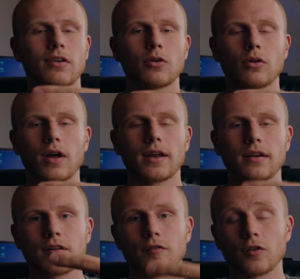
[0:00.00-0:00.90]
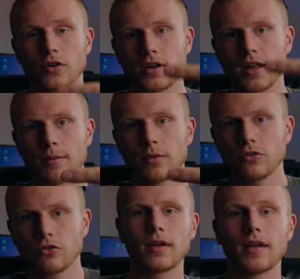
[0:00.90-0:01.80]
709 converted image.